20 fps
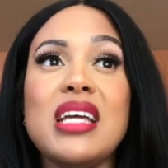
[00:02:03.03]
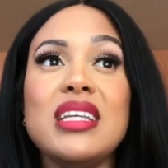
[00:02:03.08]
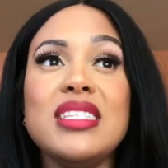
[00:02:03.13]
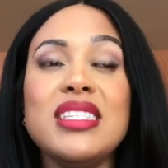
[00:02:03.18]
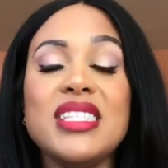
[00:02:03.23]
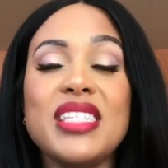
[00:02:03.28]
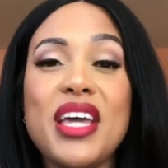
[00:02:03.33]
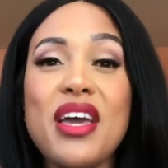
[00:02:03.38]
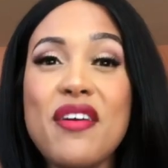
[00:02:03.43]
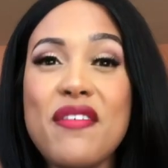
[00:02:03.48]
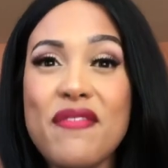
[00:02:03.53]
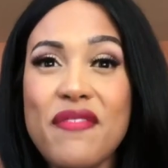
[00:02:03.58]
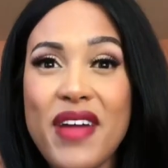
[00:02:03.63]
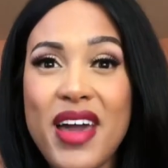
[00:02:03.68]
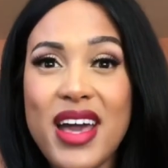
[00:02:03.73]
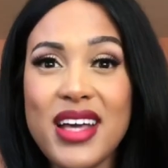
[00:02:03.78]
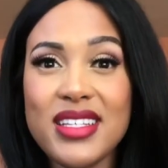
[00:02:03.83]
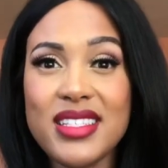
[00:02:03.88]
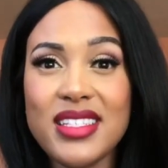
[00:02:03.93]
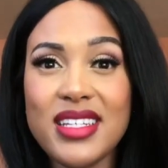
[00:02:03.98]

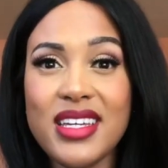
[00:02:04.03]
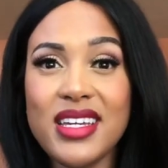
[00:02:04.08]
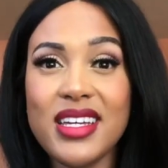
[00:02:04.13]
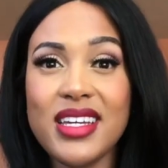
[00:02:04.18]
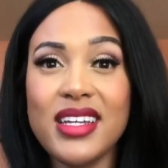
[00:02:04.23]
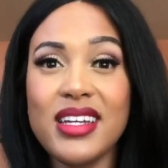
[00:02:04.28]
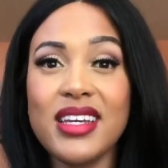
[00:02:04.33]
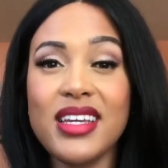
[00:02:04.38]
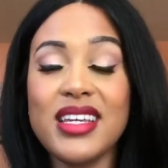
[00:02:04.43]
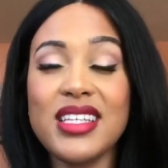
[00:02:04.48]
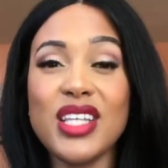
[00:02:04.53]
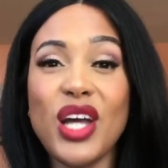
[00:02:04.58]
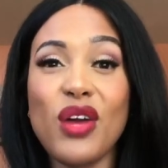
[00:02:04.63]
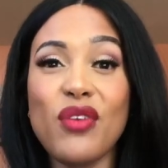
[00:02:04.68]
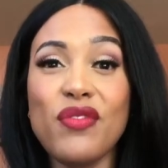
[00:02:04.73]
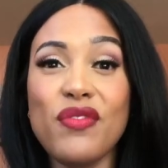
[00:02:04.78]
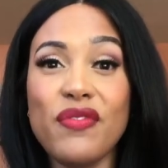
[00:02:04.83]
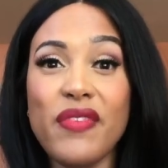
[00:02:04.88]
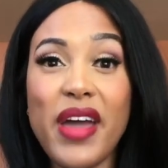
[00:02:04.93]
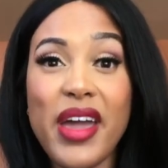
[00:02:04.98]
steadfast in, is our
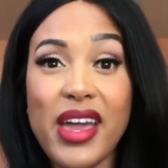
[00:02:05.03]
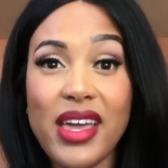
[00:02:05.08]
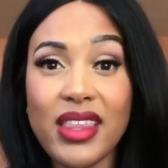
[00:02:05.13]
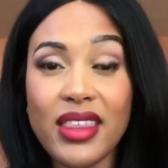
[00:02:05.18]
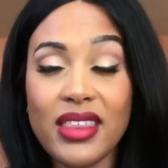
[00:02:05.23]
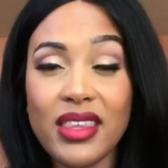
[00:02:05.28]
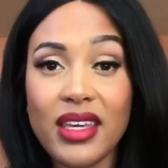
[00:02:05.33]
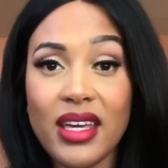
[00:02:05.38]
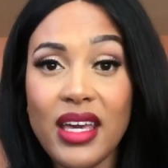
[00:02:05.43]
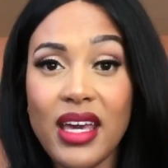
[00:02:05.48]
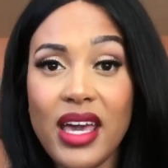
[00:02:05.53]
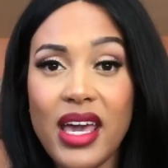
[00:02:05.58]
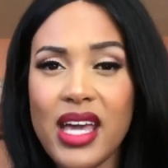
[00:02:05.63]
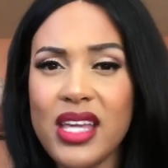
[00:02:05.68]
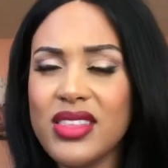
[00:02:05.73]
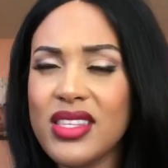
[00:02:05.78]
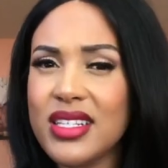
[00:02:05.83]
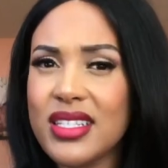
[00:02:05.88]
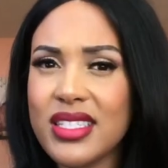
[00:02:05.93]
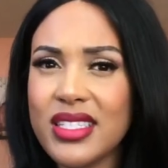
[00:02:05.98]
faith
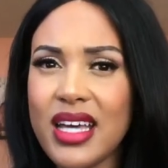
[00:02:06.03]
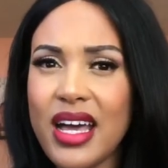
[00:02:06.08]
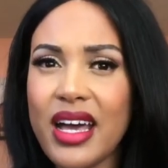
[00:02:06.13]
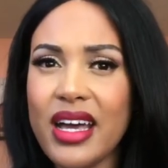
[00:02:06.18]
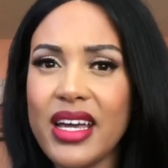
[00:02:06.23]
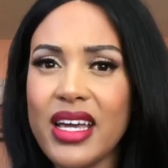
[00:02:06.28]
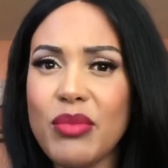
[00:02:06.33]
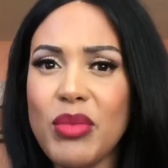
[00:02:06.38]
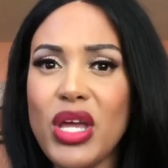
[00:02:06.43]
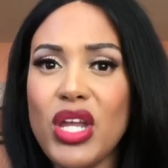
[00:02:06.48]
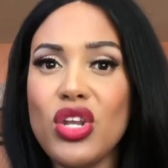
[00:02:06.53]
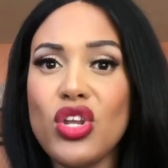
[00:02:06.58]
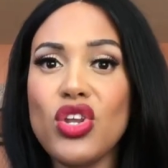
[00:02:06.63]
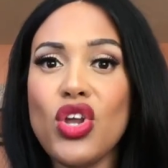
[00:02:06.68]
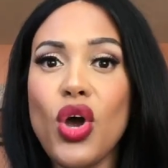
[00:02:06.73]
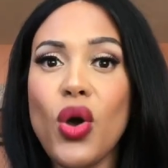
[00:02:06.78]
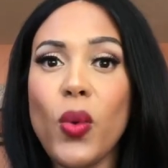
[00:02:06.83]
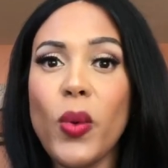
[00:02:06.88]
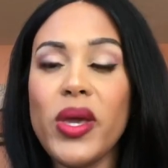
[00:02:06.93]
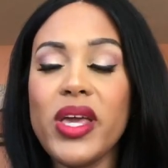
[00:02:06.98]
at this time, and
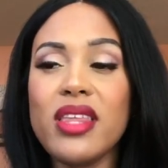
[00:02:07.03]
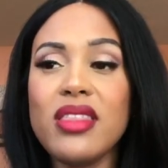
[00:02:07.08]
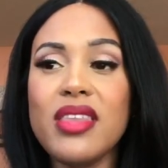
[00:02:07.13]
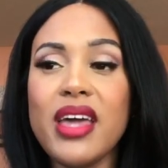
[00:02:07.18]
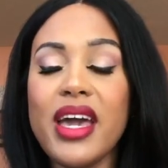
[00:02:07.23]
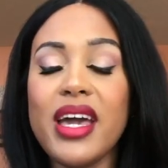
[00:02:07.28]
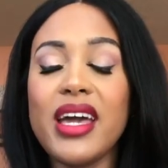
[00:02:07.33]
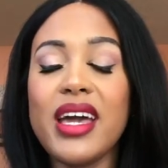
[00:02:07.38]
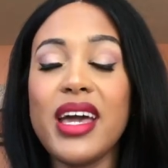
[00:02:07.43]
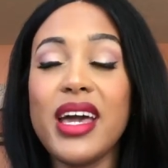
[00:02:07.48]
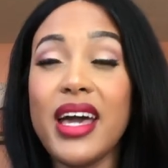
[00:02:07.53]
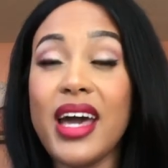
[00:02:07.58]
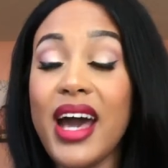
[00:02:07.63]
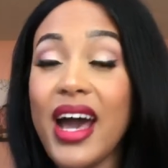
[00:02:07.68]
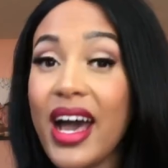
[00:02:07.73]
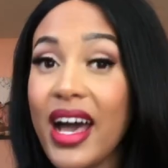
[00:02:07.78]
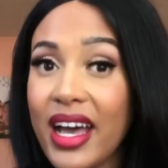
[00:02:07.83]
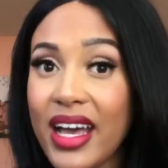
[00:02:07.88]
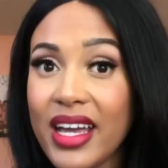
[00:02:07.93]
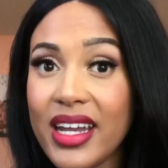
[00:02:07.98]
knowing that
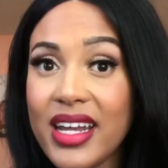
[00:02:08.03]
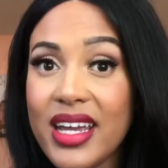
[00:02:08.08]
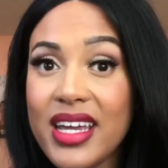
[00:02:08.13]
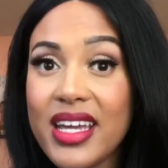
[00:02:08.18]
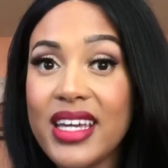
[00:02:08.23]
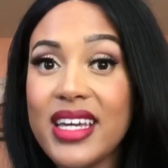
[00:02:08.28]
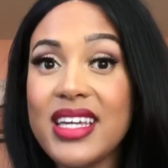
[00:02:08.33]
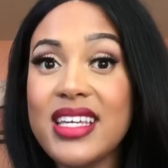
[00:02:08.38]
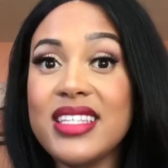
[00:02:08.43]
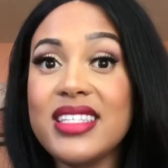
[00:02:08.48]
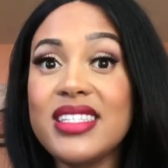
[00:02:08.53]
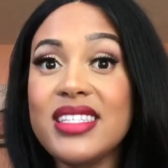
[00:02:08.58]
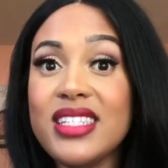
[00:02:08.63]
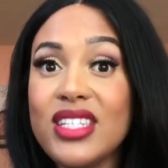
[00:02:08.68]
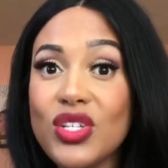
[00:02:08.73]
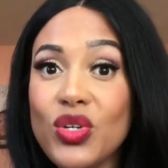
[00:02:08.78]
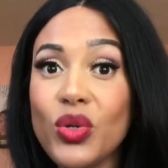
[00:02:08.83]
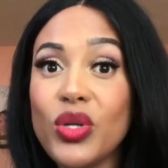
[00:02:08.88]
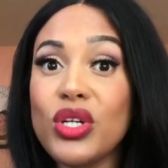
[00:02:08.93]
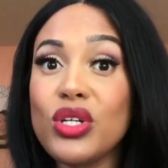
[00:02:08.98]
God is
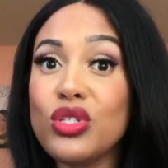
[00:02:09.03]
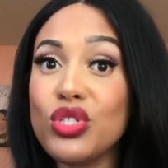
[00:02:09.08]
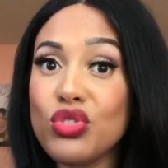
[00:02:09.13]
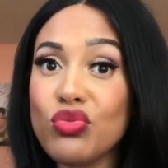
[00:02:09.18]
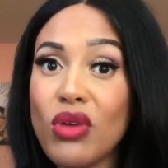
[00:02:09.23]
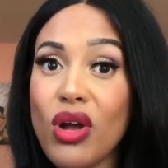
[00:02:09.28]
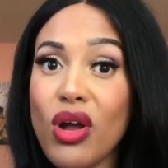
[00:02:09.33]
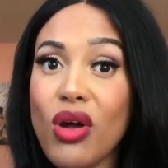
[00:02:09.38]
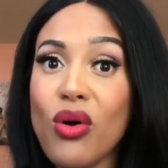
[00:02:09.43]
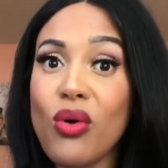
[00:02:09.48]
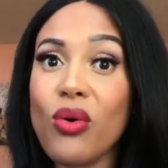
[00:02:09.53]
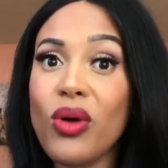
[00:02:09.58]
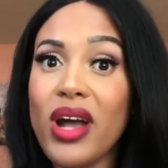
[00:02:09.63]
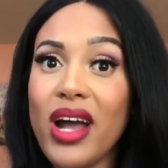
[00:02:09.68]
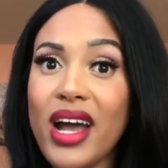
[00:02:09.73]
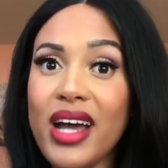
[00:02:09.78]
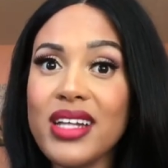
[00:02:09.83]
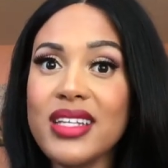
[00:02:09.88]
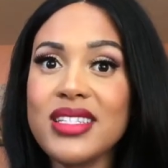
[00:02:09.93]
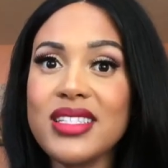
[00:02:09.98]
still in control.
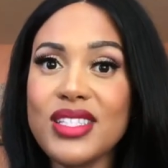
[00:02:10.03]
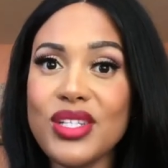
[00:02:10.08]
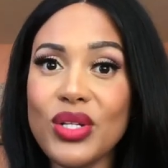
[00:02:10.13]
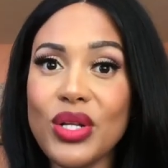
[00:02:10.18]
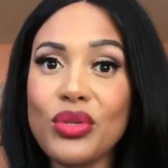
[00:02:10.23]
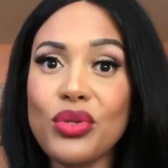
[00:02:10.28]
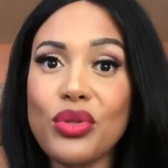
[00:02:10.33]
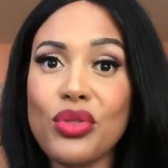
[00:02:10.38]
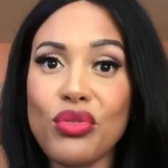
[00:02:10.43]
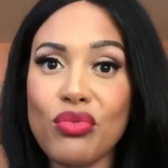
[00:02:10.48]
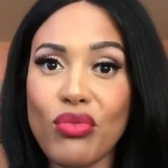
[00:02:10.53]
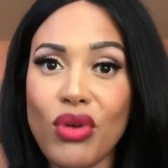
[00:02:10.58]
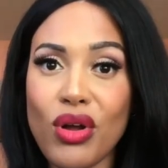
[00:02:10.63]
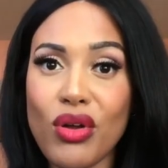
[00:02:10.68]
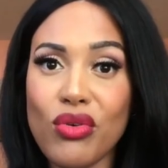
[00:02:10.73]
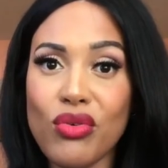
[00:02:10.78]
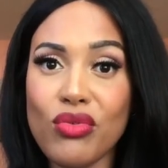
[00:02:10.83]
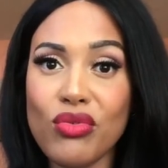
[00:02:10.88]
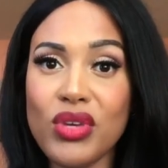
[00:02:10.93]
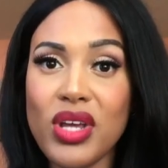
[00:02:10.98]
God is still on the
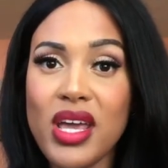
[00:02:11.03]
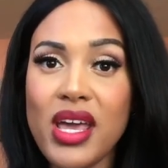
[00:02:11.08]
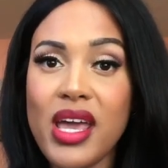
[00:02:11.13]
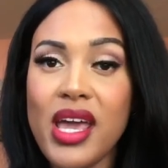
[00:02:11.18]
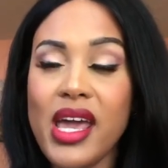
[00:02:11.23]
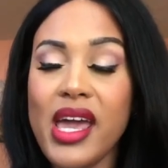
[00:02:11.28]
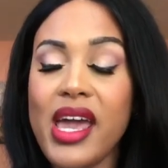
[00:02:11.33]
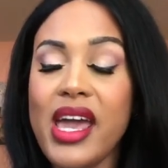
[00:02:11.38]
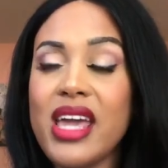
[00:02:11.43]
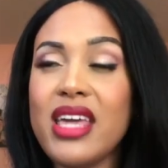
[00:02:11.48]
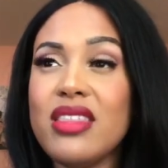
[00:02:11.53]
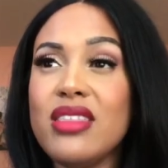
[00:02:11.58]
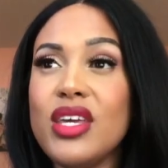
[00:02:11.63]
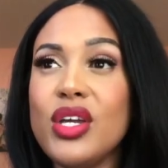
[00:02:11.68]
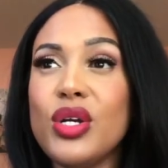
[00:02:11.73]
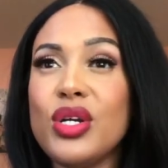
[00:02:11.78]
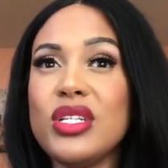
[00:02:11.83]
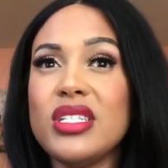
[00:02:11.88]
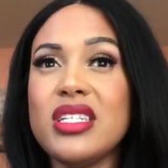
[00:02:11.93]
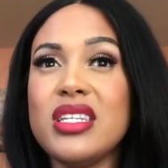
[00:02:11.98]
throne, and
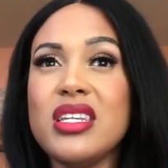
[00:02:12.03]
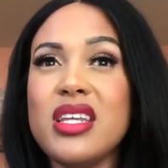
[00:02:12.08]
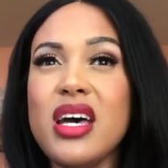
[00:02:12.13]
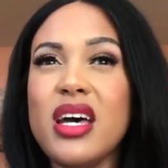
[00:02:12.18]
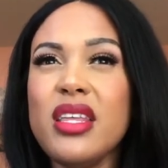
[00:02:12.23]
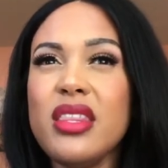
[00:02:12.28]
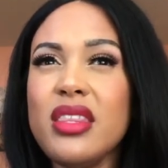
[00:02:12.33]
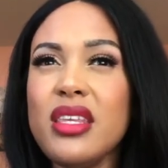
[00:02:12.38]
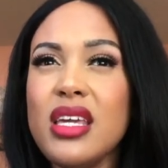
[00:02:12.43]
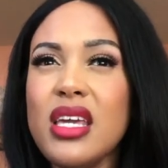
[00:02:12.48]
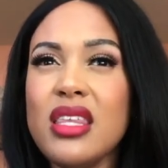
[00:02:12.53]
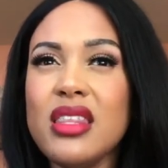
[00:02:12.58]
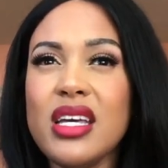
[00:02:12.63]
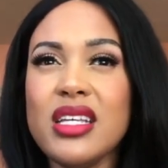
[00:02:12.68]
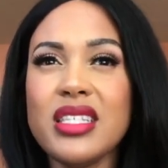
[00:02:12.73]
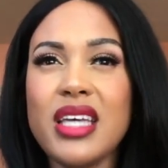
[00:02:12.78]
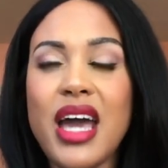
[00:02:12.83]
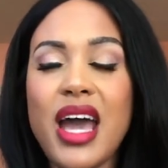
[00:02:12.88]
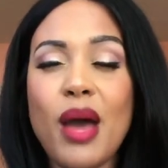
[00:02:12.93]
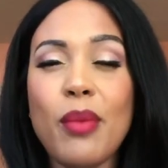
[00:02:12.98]
there is nothing
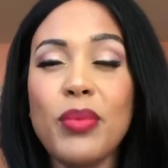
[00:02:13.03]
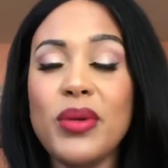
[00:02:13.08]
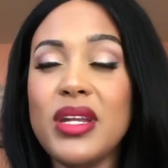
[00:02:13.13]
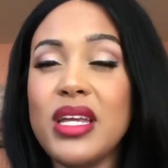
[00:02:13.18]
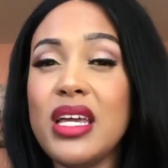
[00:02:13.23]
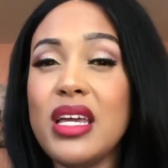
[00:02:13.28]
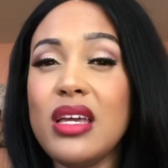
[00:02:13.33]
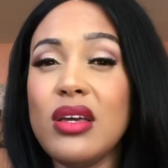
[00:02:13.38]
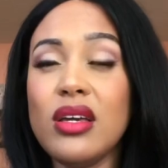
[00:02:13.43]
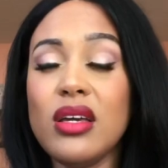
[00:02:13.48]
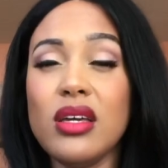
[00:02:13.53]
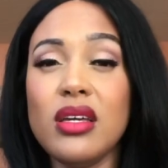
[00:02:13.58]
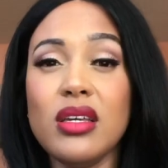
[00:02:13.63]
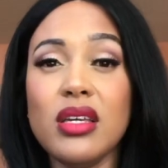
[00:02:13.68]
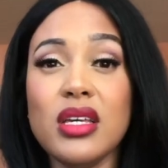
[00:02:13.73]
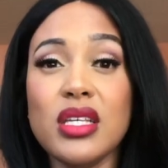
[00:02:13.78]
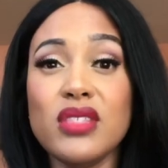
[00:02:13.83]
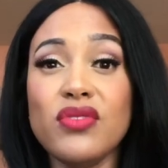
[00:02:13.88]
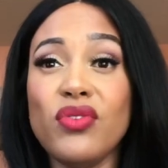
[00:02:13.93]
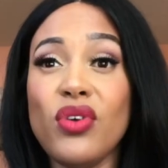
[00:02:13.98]
that's happening
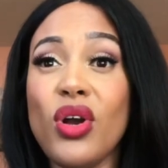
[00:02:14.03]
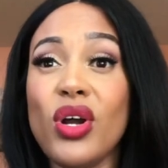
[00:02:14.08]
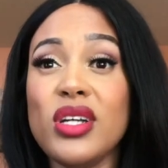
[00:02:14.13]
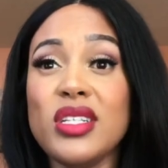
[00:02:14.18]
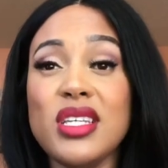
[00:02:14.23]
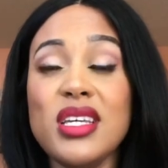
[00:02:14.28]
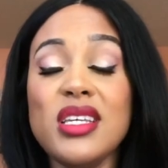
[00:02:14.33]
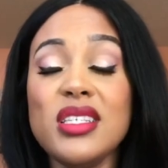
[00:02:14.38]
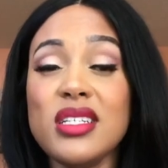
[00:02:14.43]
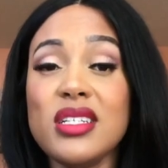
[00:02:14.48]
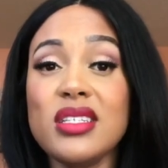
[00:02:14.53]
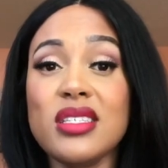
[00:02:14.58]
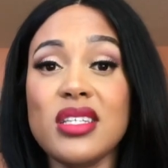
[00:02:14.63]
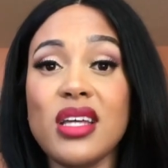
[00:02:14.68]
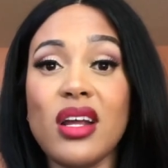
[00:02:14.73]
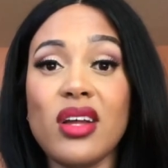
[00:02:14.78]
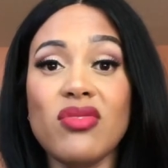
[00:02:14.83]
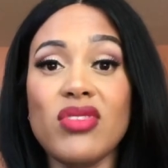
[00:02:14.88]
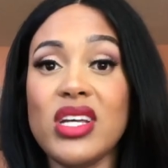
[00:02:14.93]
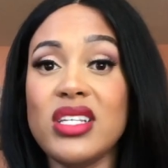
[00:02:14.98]
as far as He's
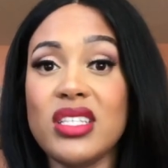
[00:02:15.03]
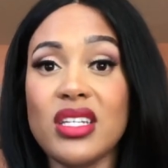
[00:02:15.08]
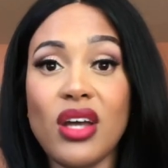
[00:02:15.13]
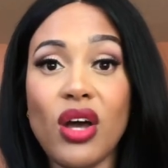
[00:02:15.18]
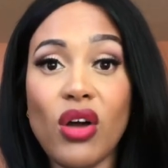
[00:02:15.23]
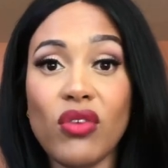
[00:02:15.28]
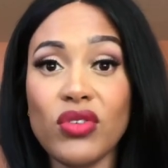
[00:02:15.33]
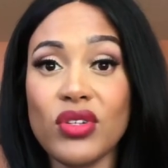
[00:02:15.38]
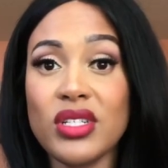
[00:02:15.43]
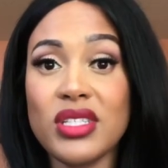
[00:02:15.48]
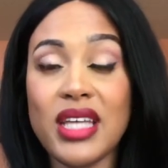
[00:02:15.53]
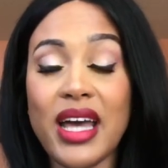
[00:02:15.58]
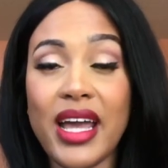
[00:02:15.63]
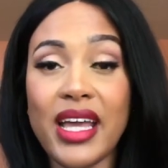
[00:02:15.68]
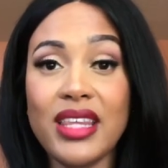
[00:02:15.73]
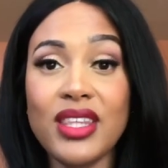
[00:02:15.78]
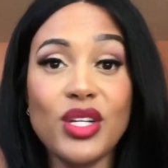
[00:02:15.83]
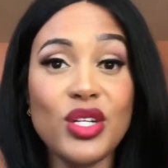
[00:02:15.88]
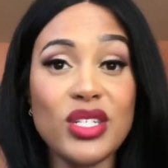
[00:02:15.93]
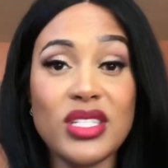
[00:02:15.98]
concerned that's an
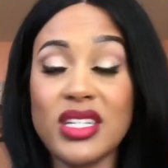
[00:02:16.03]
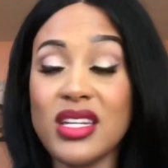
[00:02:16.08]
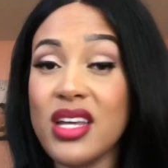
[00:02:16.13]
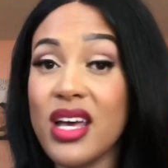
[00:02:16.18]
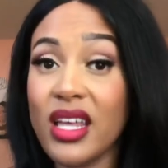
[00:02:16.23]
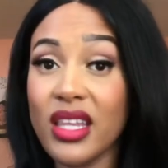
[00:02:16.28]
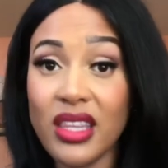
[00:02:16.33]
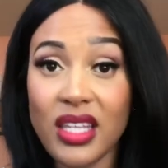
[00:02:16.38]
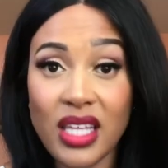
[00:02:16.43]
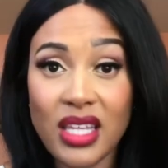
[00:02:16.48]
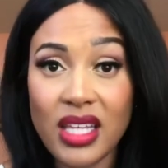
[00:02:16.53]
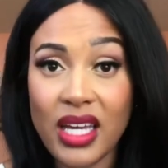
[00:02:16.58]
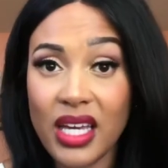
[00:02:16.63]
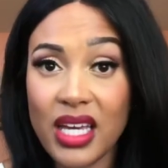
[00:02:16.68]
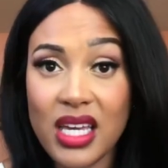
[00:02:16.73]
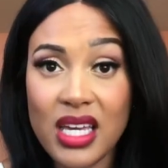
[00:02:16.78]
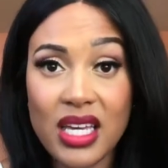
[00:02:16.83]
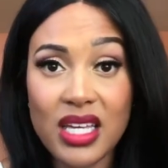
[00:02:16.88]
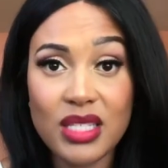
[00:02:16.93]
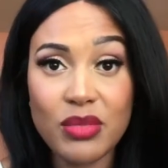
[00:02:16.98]
oversight. There's nothing that
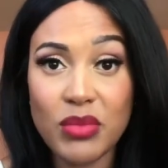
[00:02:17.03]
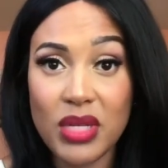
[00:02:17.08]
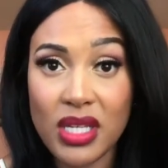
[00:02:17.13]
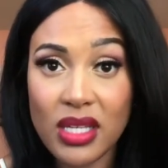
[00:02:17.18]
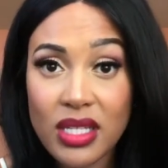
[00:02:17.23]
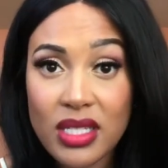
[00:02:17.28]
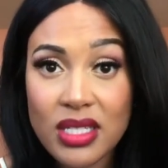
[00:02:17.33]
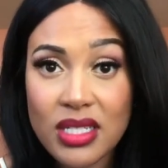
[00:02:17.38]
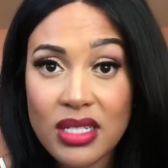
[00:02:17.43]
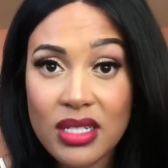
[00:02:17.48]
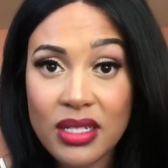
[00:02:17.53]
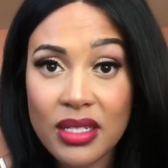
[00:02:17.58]
He has missed.